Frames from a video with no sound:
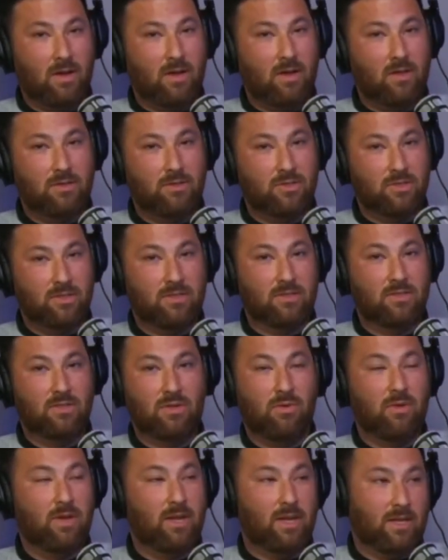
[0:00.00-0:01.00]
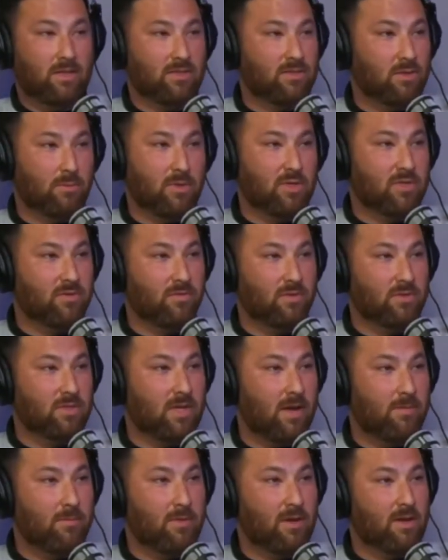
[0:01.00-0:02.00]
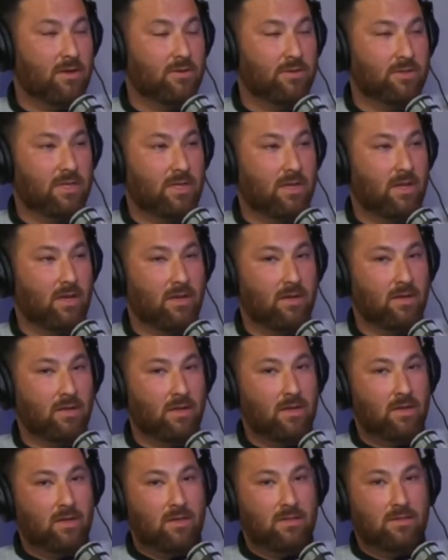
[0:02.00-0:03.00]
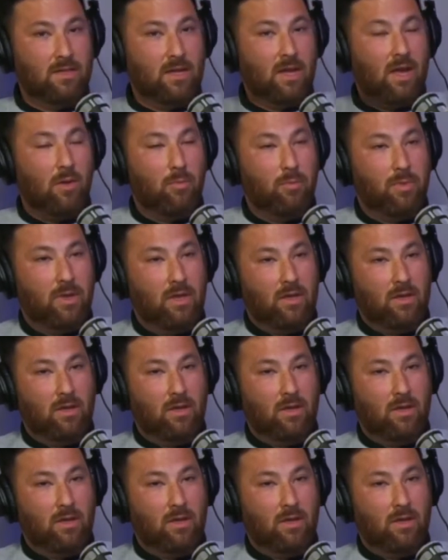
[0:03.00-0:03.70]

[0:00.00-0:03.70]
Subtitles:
just donating so much of her time and energy to helping